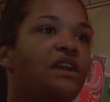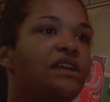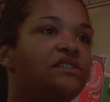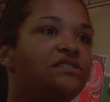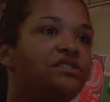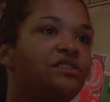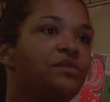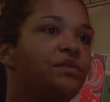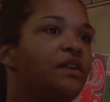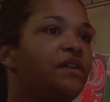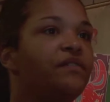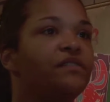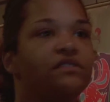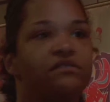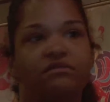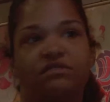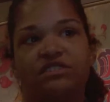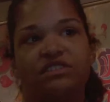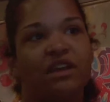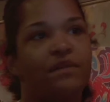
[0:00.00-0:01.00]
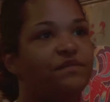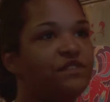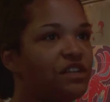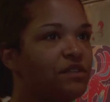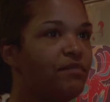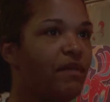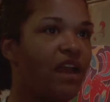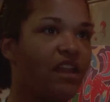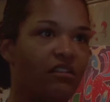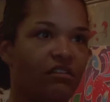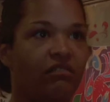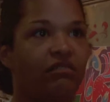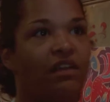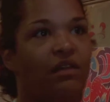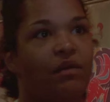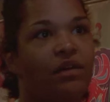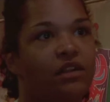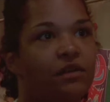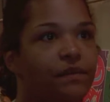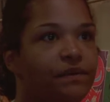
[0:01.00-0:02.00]
into whatever subject matter they
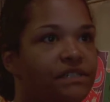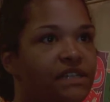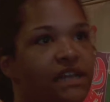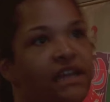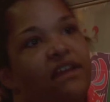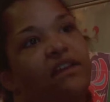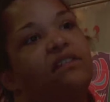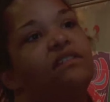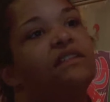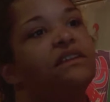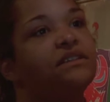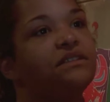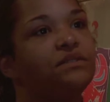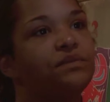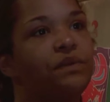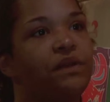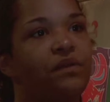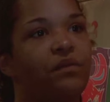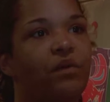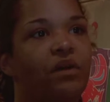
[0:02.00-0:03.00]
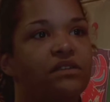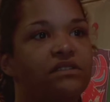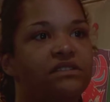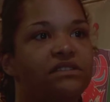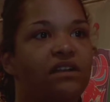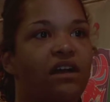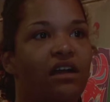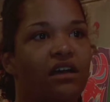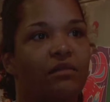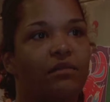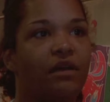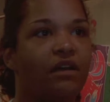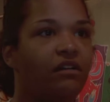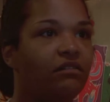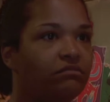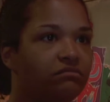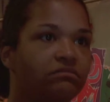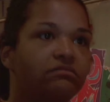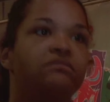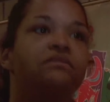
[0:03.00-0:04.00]
want to pertain. In this, we want to talk
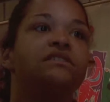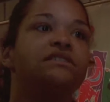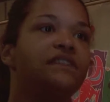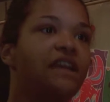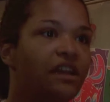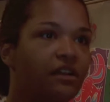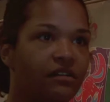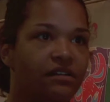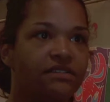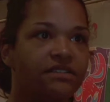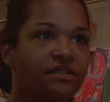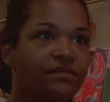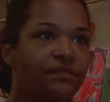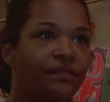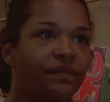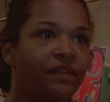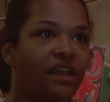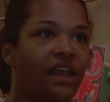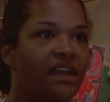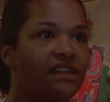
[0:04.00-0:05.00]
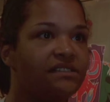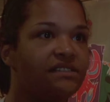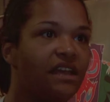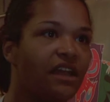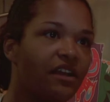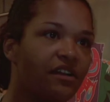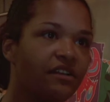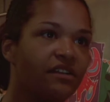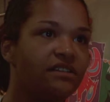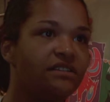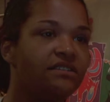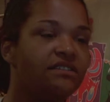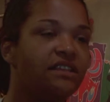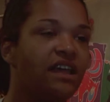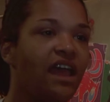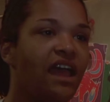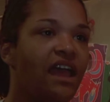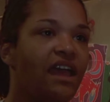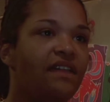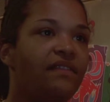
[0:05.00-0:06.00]
about terrorism and terrorists.
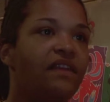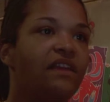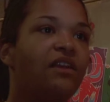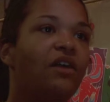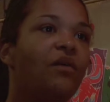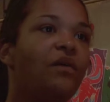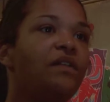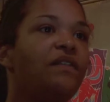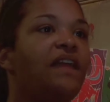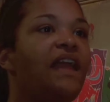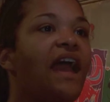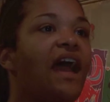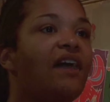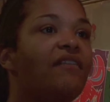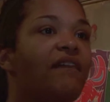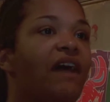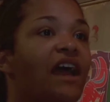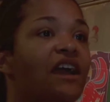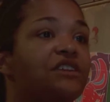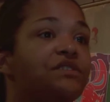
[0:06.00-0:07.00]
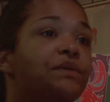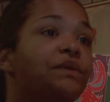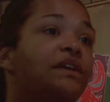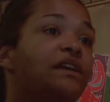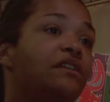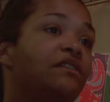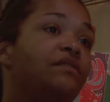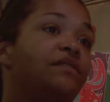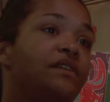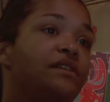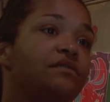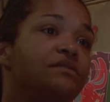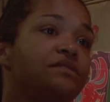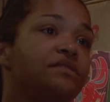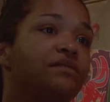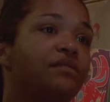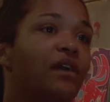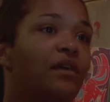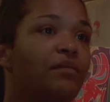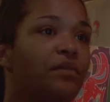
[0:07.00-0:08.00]
And they go in, they have actual interviews
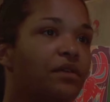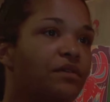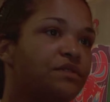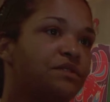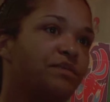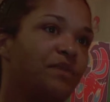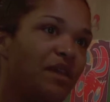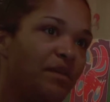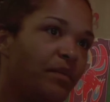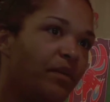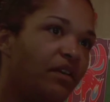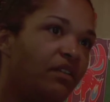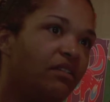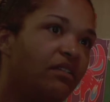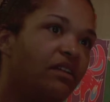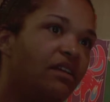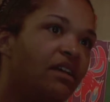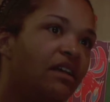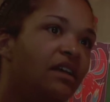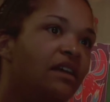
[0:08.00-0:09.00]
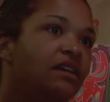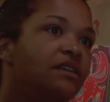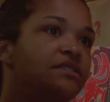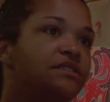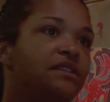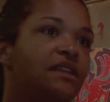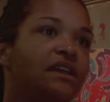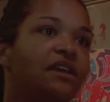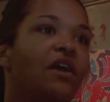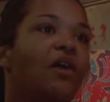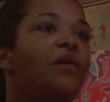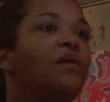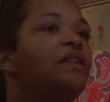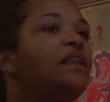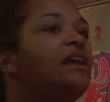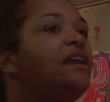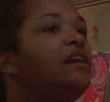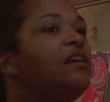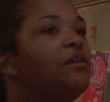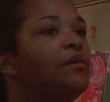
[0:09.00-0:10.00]
from those people. So they go and,
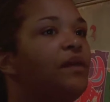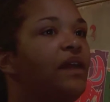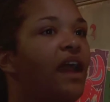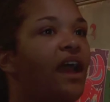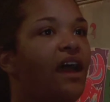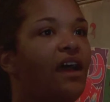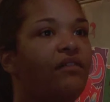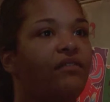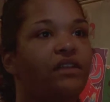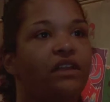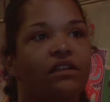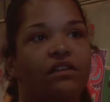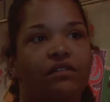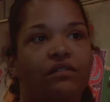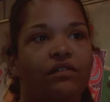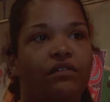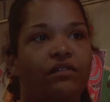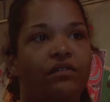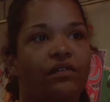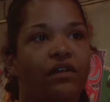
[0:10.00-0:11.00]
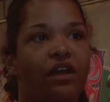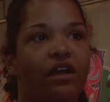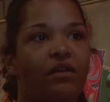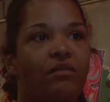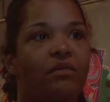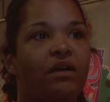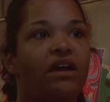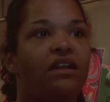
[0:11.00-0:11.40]
like, here we have an interview from